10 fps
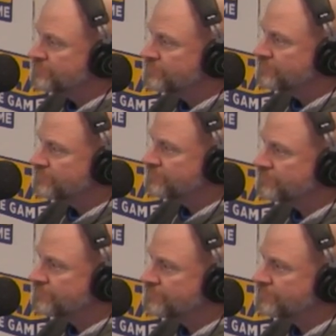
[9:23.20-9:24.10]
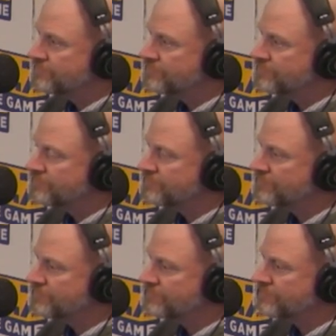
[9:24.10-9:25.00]

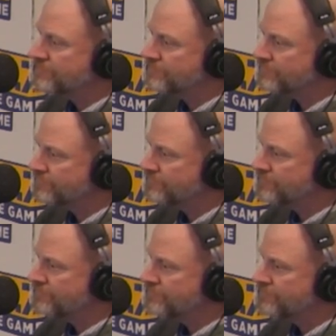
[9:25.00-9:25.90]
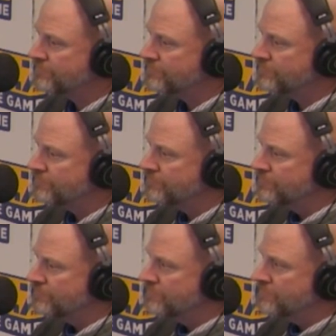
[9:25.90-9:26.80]

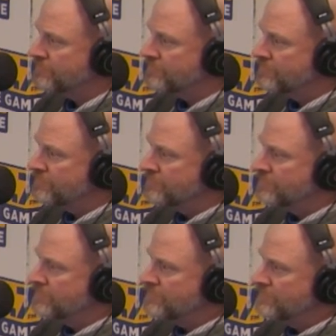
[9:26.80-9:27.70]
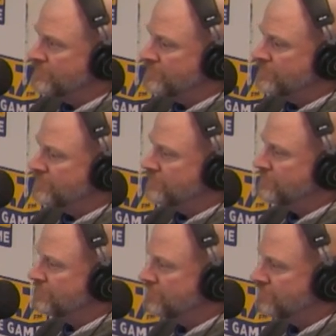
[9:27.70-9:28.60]

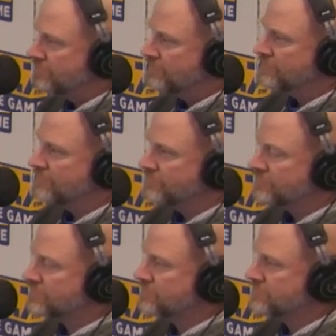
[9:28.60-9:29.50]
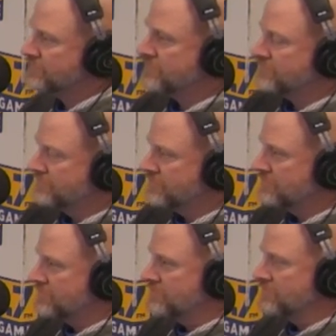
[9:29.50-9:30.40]

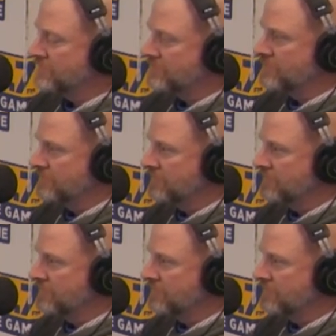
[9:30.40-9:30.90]
No words are spoken by the person on screen.